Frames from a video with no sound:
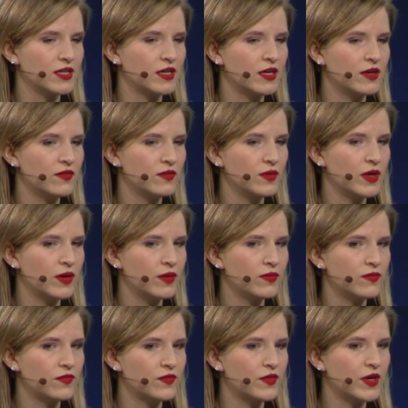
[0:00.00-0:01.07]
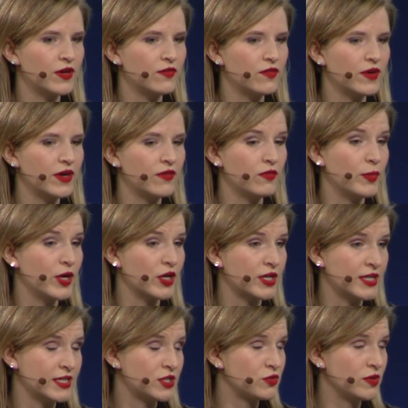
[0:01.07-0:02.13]
of American
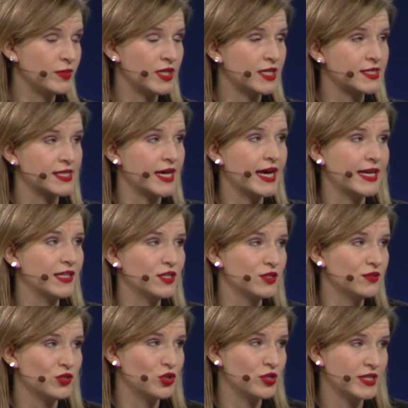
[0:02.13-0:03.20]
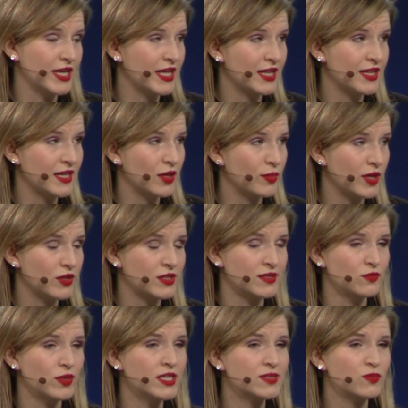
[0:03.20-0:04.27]
history because I hadn't learned anything about the
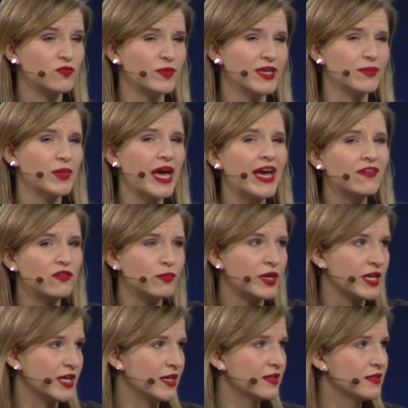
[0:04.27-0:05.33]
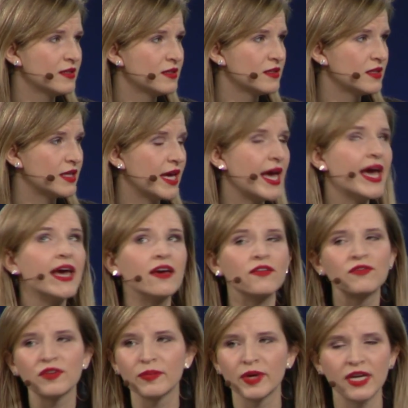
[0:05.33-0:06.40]
civil rights movement.
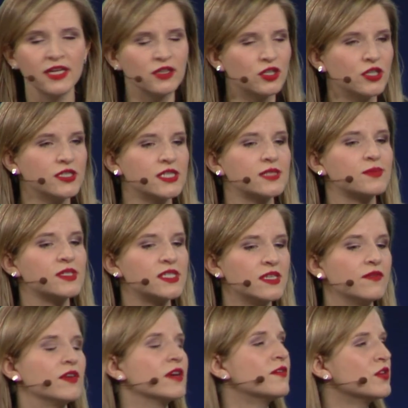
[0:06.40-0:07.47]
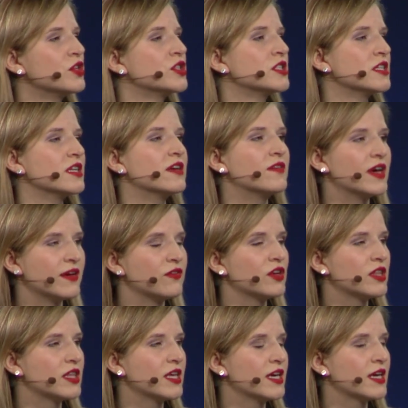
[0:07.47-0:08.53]
Everybody learns a specific version of
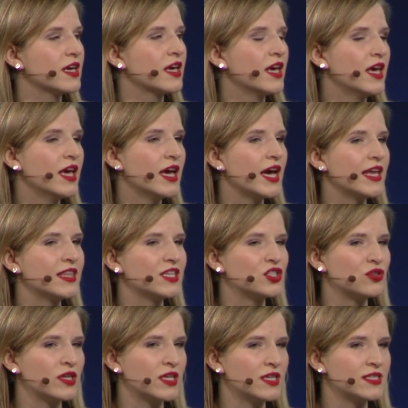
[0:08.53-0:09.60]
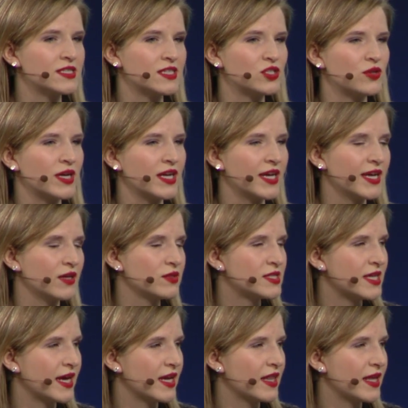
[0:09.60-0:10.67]
everything. Mm-hmm. And the trick is to try to get
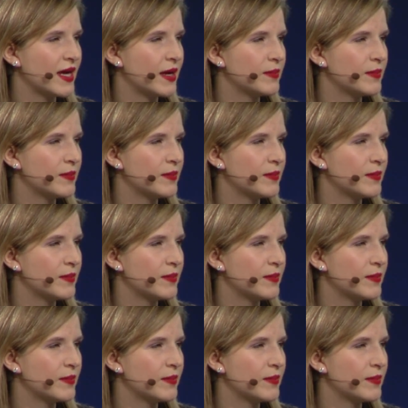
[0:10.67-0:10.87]
outside of that.